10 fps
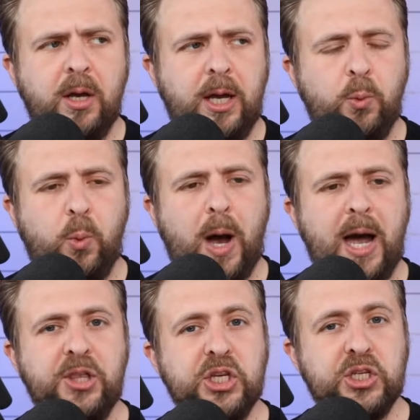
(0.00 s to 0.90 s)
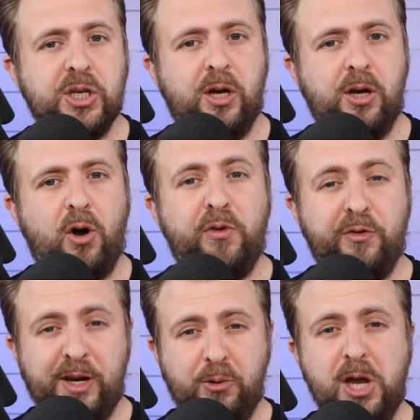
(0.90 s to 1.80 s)
and why this
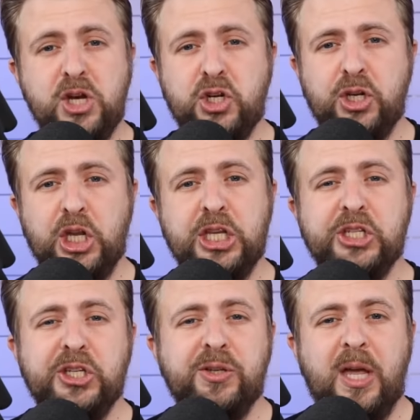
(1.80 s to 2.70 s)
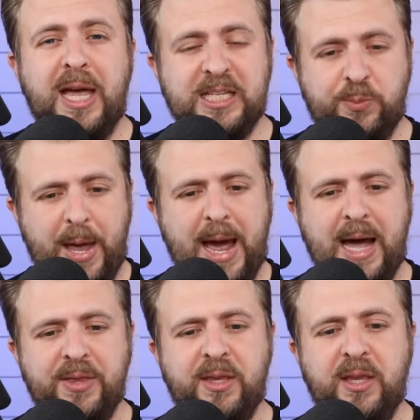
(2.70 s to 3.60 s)
overvaluation isn't as
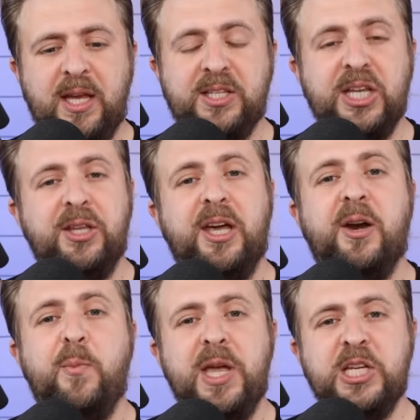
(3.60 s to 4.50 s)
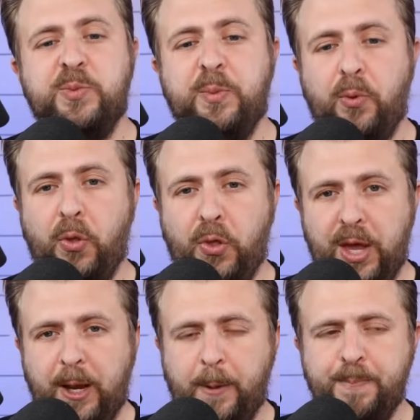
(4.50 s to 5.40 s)
bad as the indicator makes people
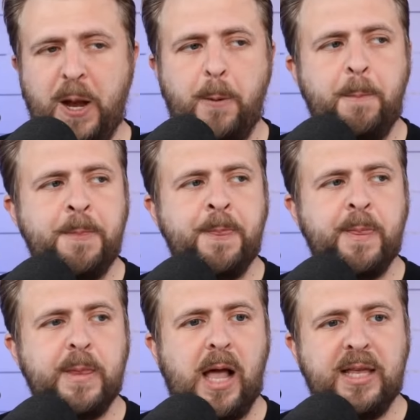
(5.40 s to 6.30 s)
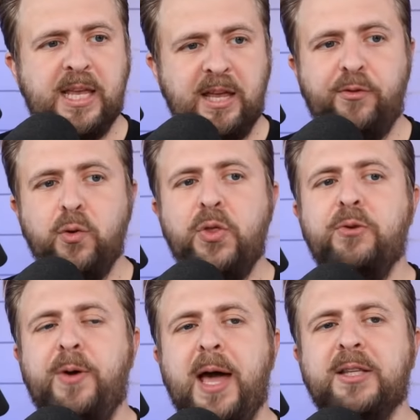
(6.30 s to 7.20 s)
think. Now, I'll give you the
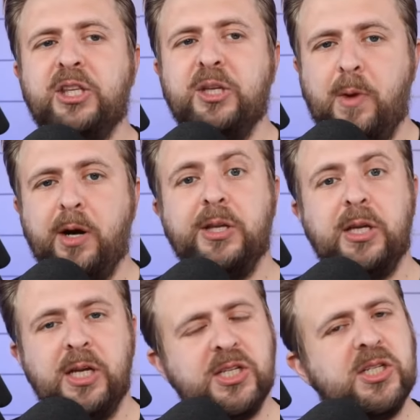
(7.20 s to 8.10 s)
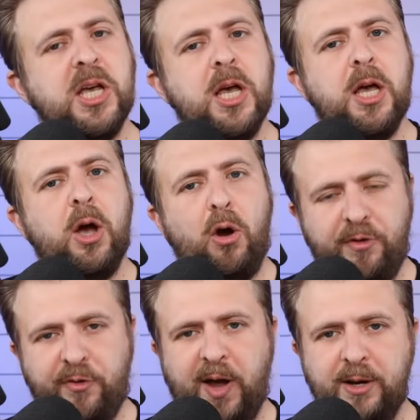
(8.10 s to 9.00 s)
fact that the market is
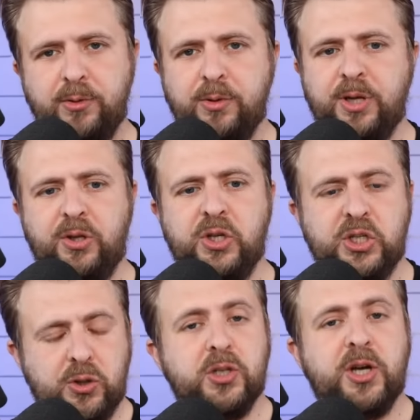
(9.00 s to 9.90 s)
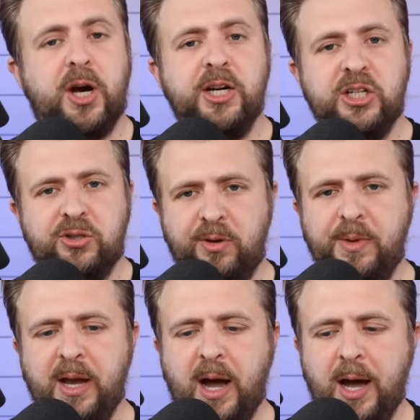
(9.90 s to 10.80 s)
overvalued, that the stocks are
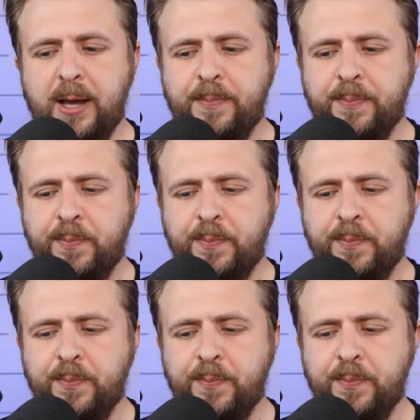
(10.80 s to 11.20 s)
extremely high.